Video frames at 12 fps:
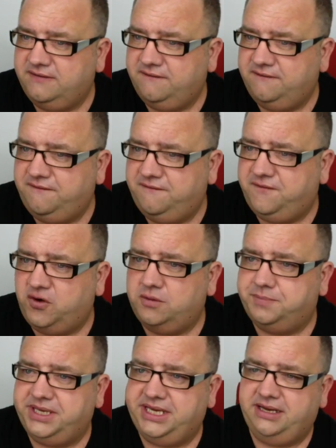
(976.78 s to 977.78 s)

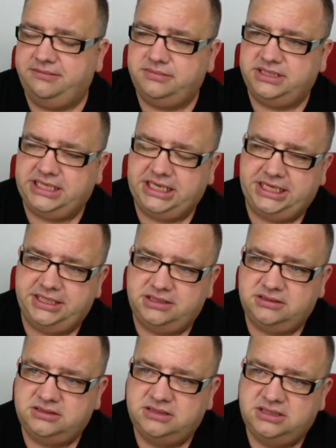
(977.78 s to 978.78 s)
4 p.m.
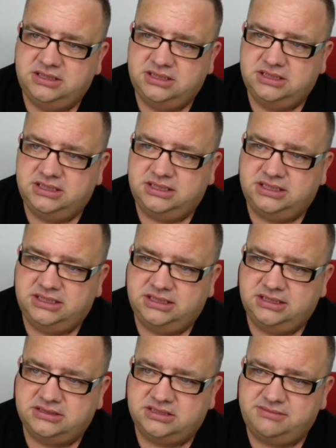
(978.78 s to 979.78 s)
here.
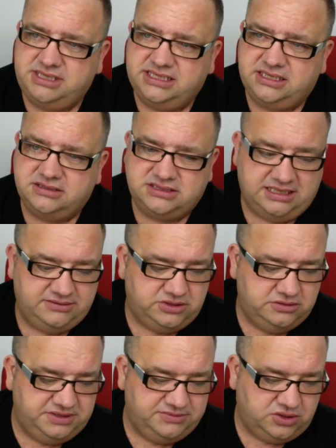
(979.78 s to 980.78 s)
So I might get time to
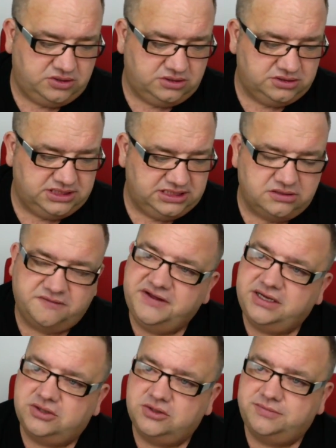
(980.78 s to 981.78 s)
do a bit more content. Don't
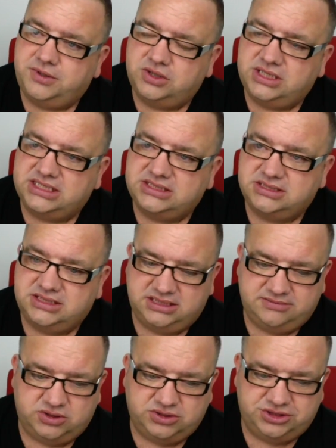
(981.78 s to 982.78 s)
think I'll do a podcast today.
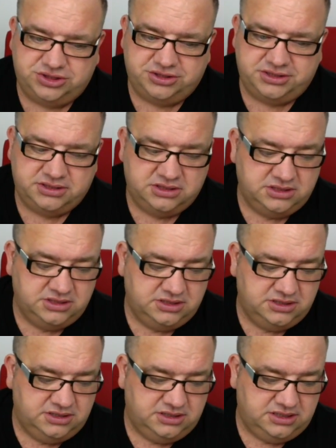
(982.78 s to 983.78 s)
I'm not sure.
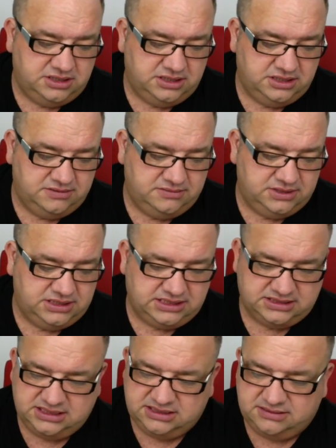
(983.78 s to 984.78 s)
Like I
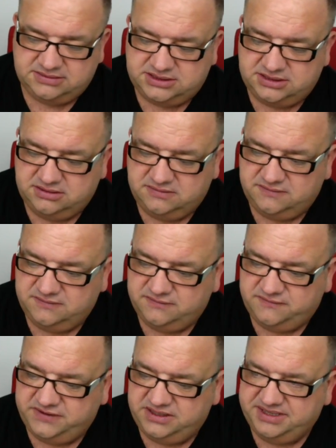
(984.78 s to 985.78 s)
said, I'm still
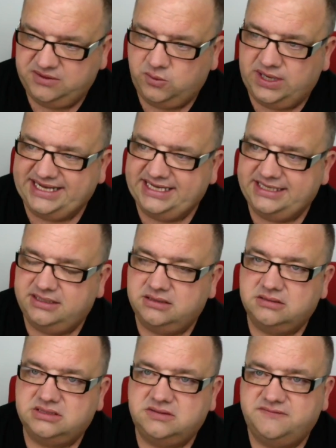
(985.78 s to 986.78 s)
feel a bit wangy.
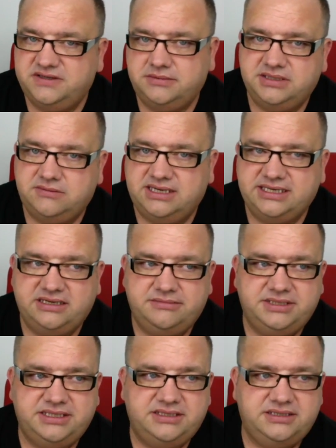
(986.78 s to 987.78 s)
Still feel a bit wangy in
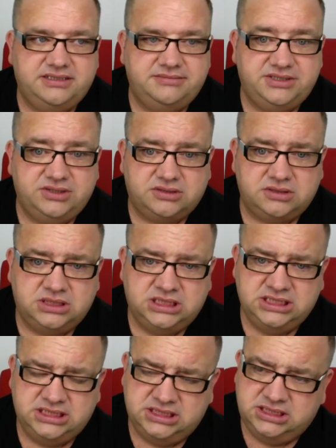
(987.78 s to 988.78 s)
me noddle.
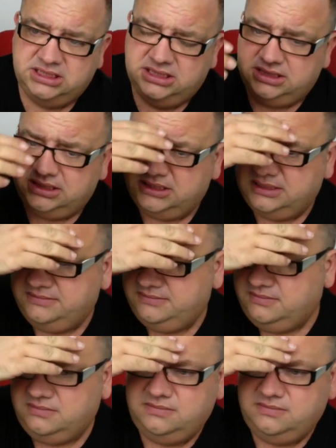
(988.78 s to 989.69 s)
And